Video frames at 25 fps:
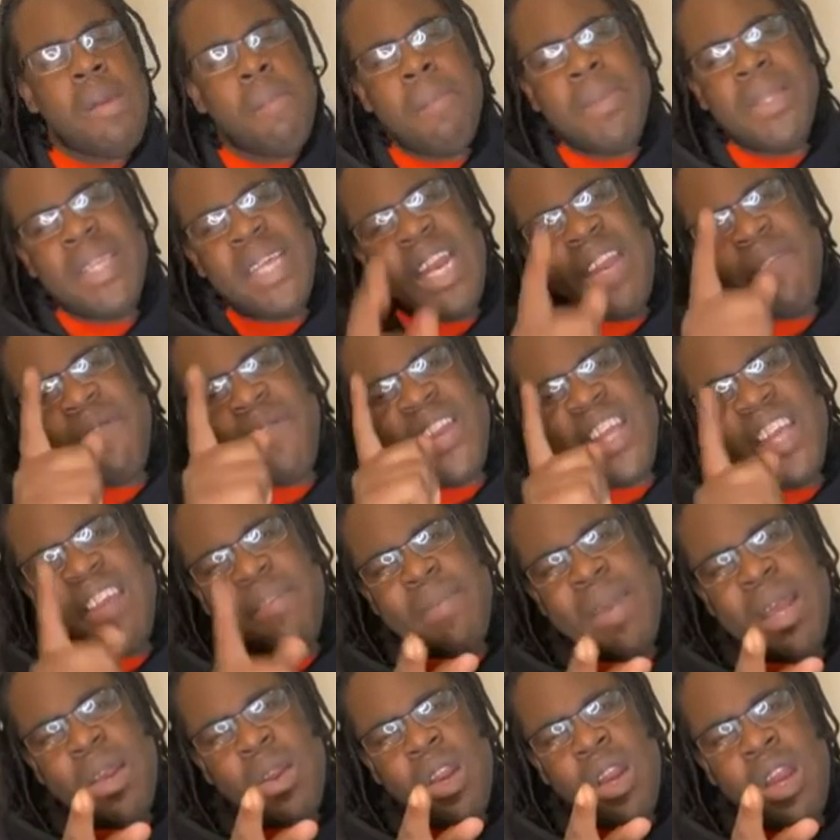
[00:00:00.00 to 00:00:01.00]
I tell her
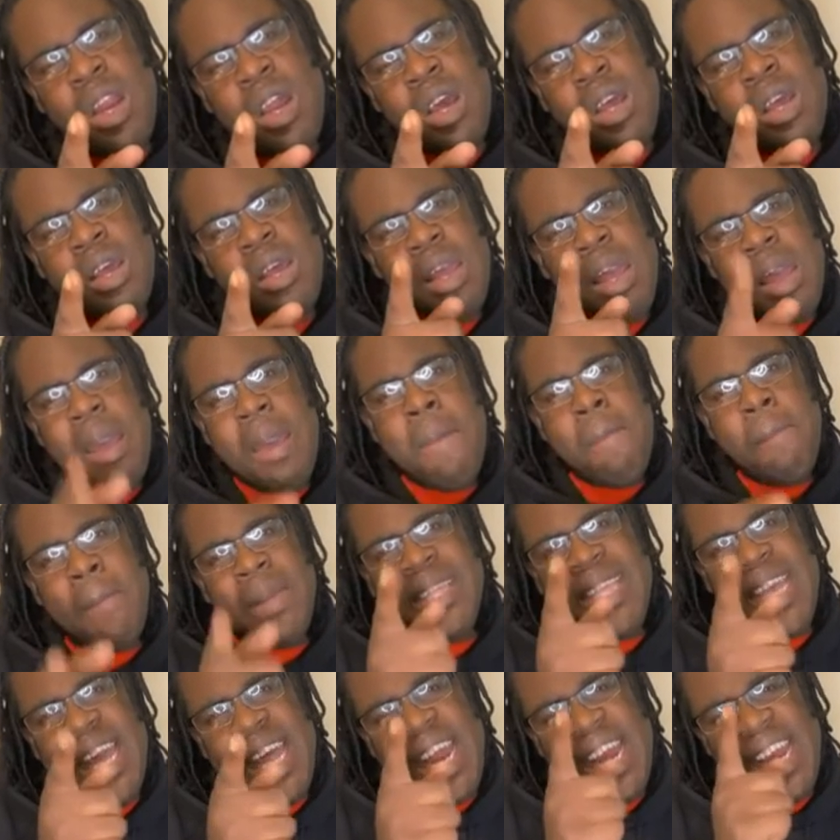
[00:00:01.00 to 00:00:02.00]
leave me alone, you know.
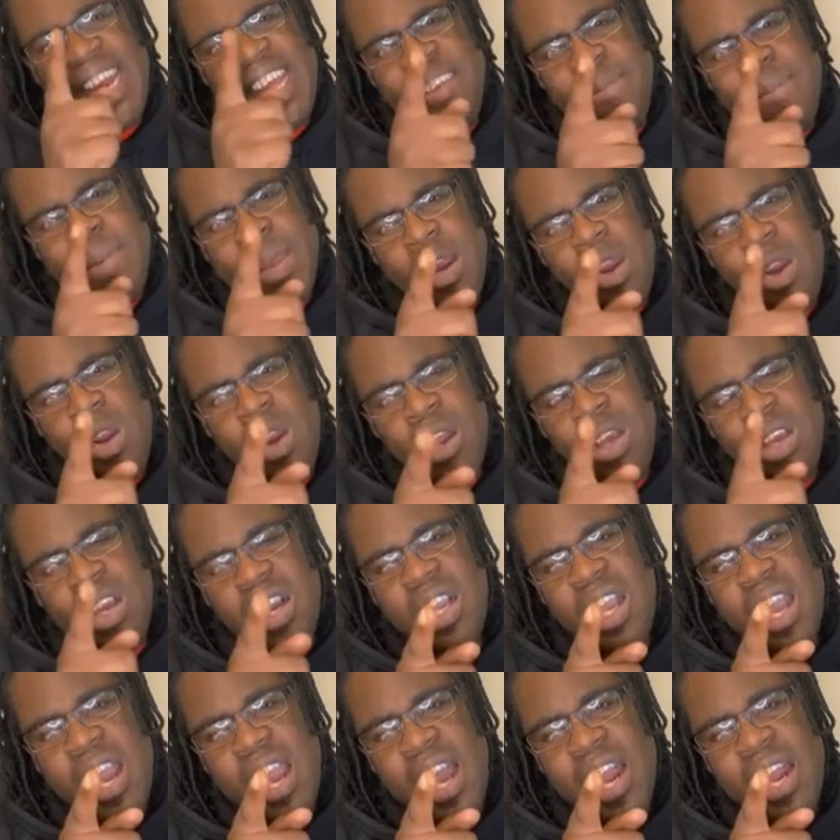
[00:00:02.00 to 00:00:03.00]
I tell her leave me alone, look
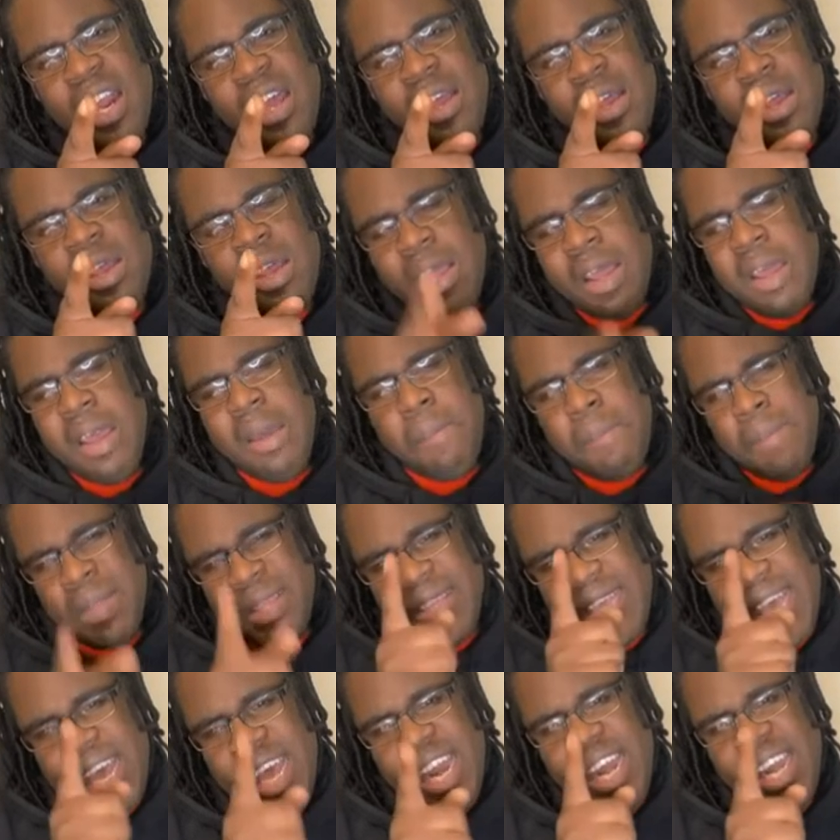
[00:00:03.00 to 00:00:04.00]
a girl. I
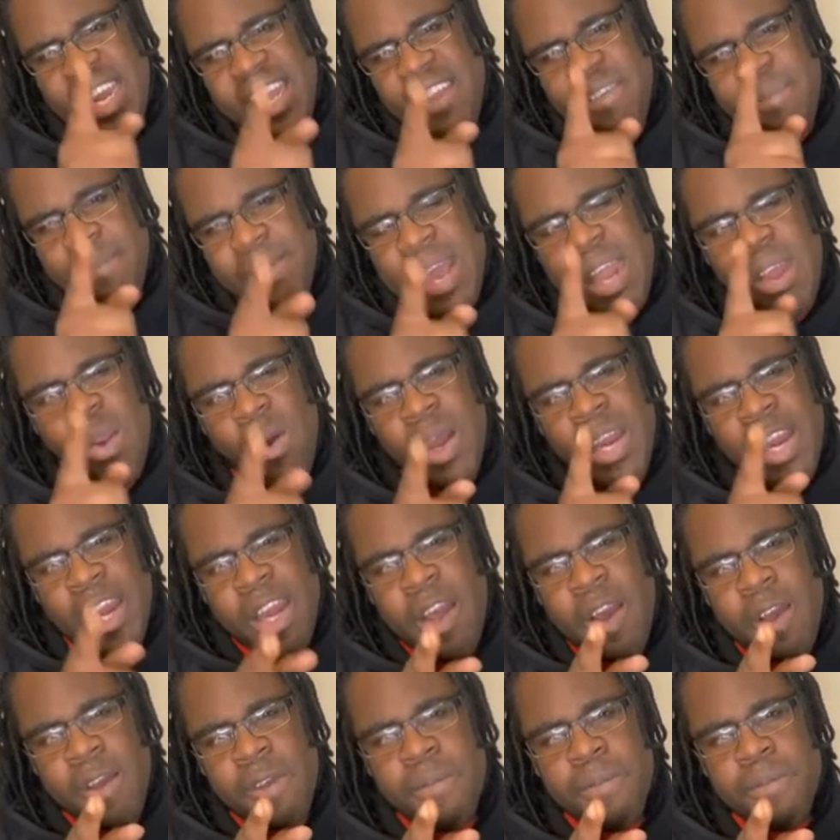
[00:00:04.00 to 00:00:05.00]
tell her leave me alone, you
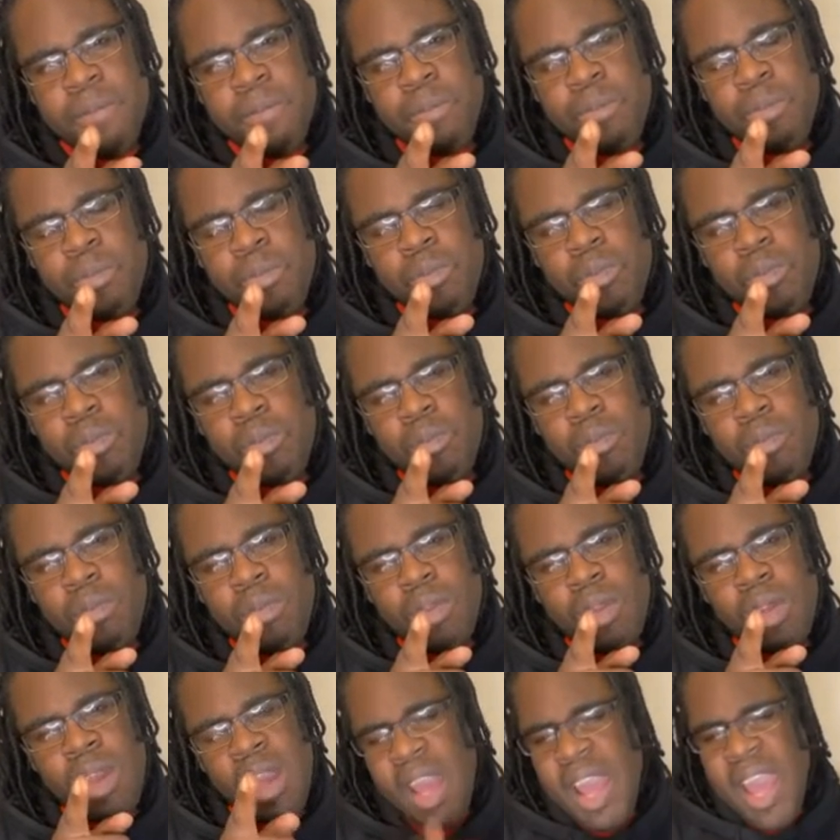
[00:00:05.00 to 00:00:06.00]
know.
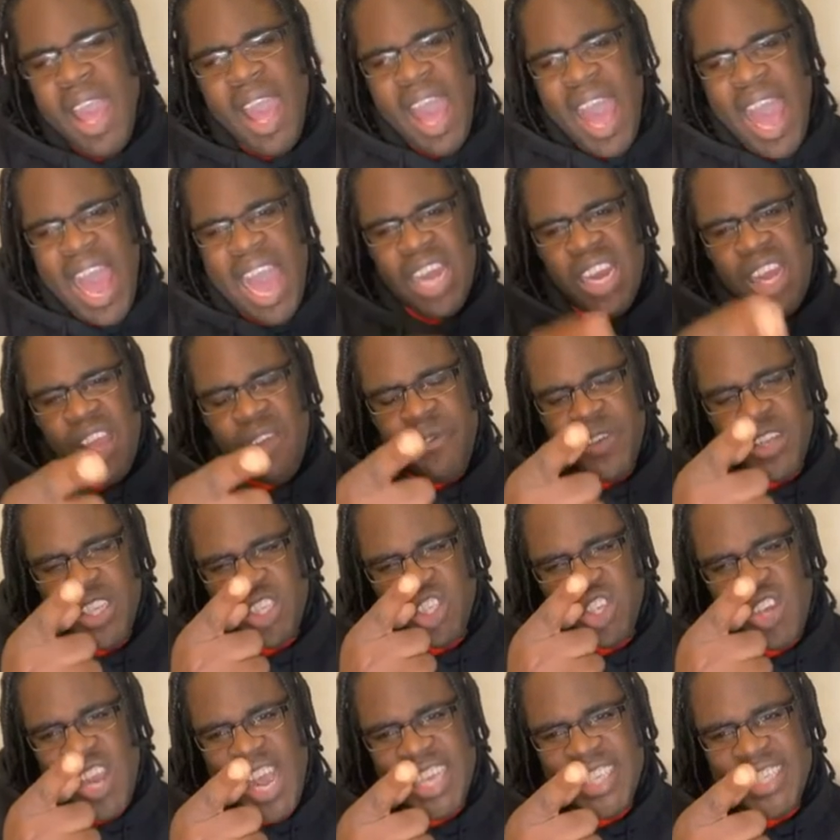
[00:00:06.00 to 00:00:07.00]
And if I
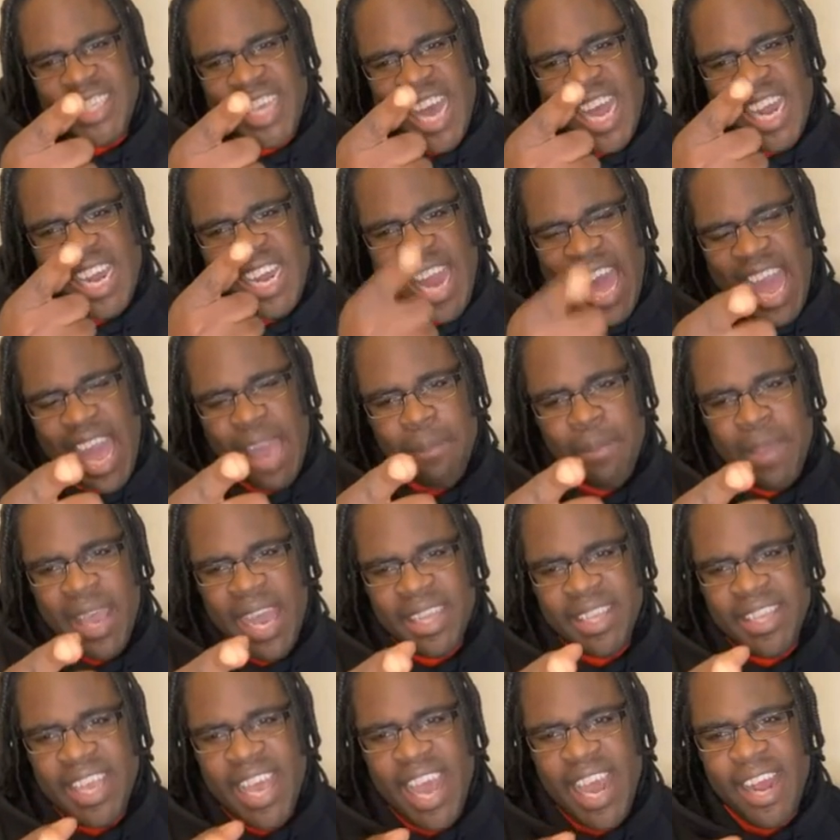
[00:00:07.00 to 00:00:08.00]
try to lie, me
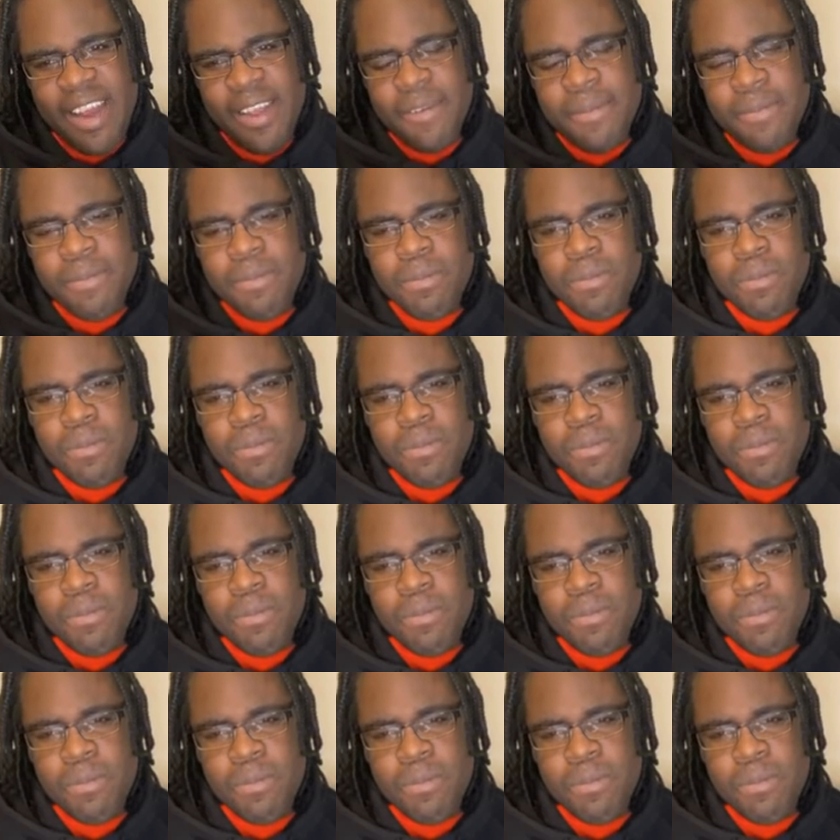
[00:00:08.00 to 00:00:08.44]
I tell